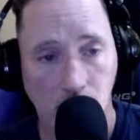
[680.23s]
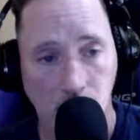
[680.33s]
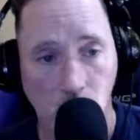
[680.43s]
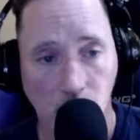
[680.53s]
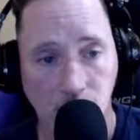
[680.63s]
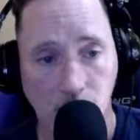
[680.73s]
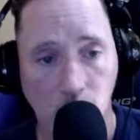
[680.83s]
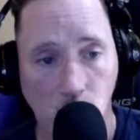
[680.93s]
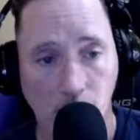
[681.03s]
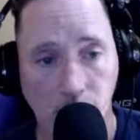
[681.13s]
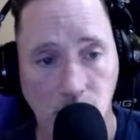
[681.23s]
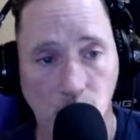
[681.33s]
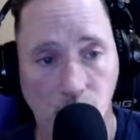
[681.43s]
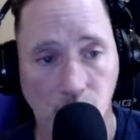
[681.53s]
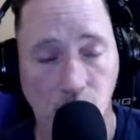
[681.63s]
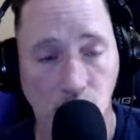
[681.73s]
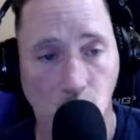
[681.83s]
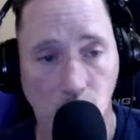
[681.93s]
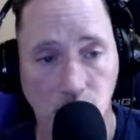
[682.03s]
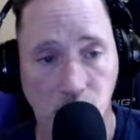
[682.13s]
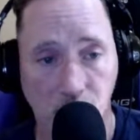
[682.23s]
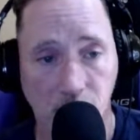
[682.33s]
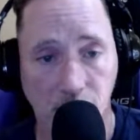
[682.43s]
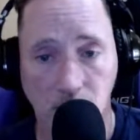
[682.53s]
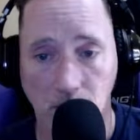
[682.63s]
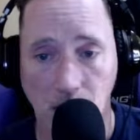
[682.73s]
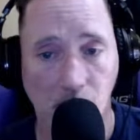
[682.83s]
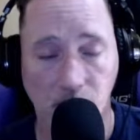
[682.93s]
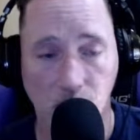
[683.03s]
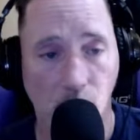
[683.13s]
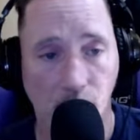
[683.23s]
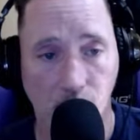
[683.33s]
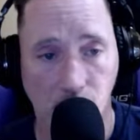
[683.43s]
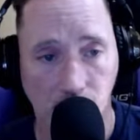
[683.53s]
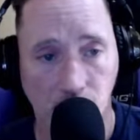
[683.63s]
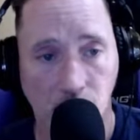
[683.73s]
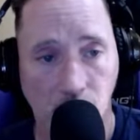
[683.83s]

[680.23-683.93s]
Don't let the door hit you where the good Lord split you, or however you want to put it.